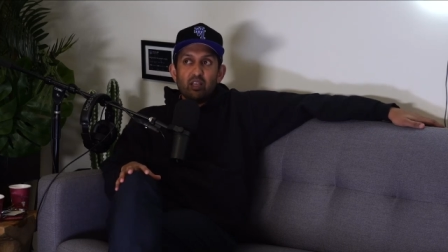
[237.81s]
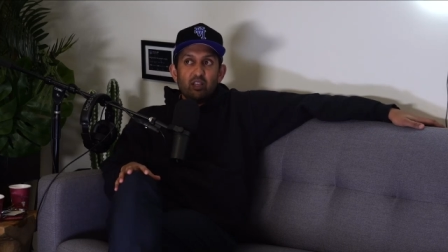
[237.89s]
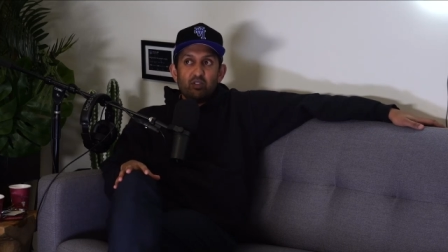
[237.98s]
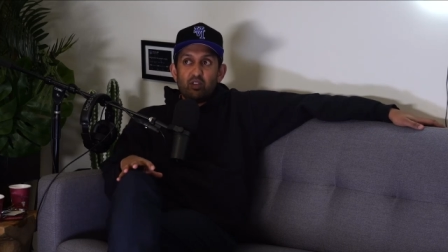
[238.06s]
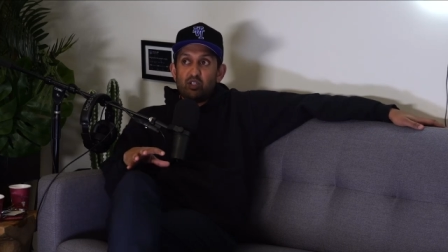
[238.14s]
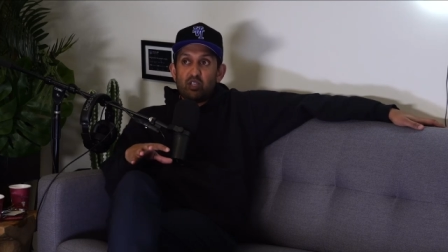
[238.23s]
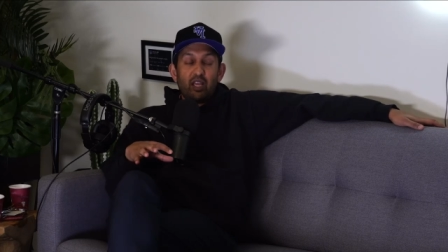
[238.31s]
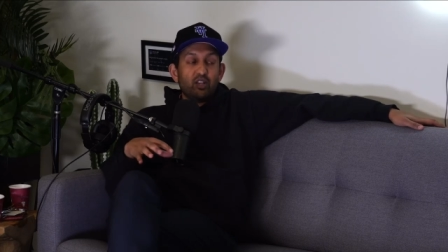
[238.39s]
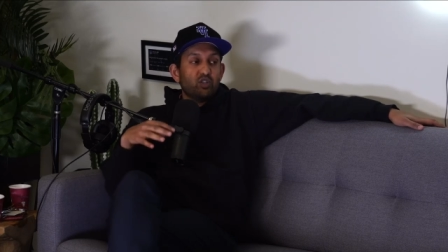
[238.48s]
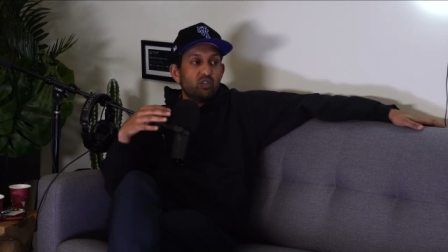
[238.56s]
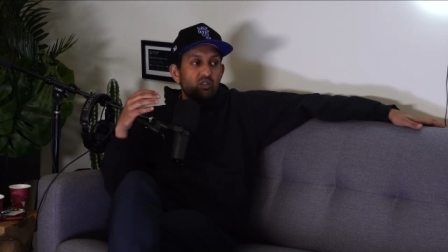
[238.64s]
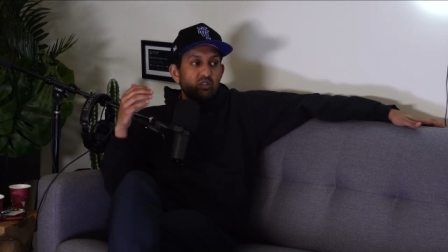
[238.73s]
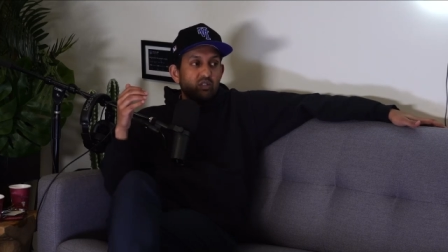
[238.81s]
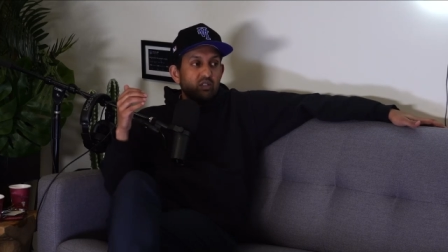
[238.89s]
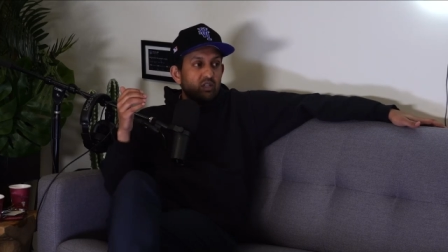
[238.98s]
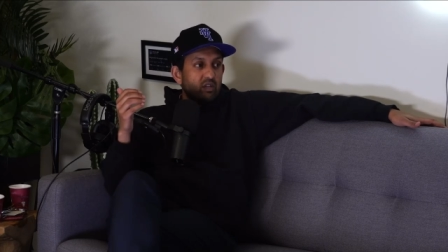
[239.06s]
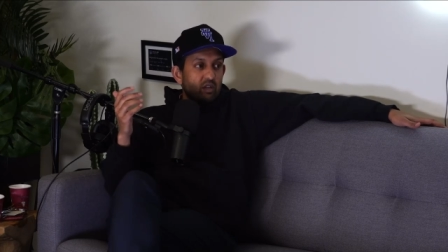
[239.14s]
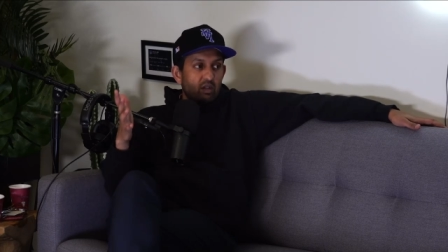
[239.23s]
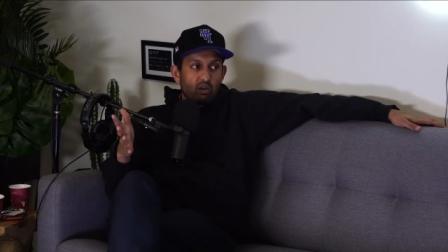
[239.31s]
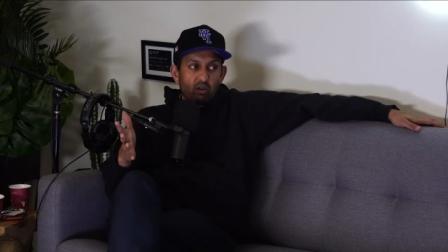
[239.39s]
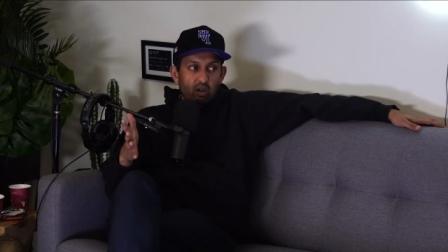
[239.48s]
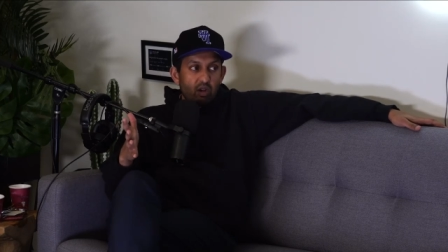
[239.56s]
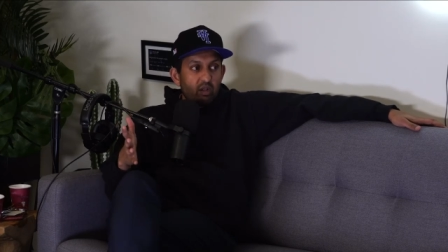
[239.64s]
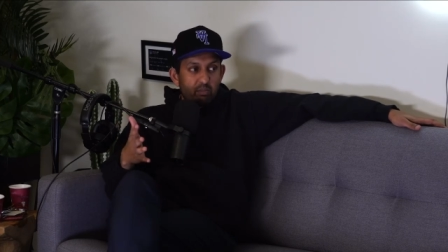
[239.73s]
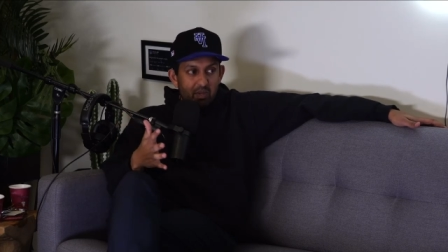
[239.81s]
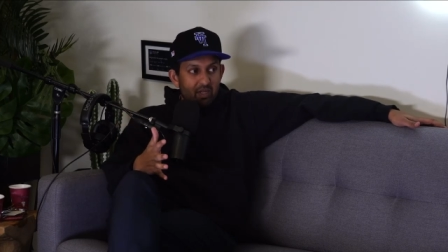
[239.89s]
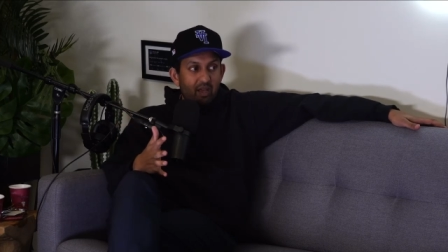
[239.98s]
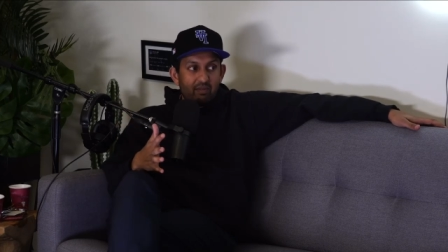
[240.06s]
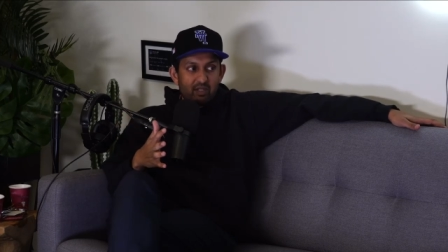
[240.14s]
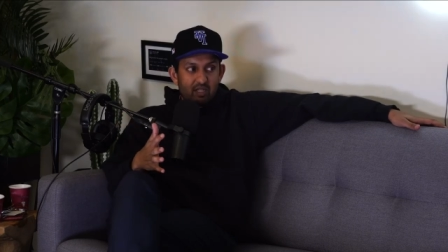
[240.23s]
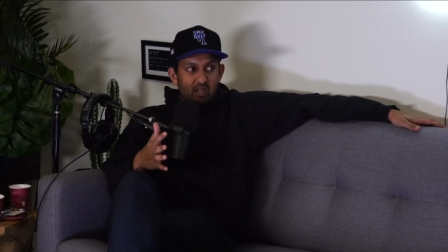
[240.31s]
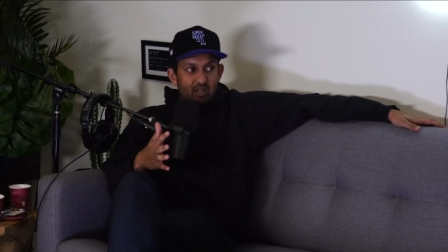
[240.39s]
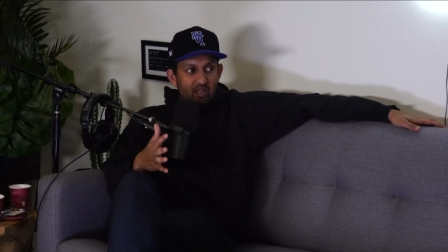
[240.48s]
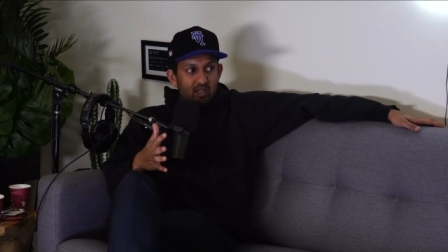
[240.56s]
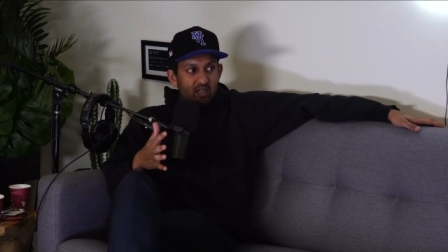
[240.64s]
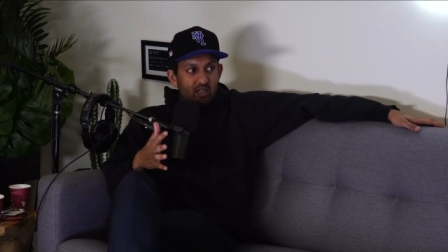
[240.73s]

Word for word: The sanctions are going to be devastating.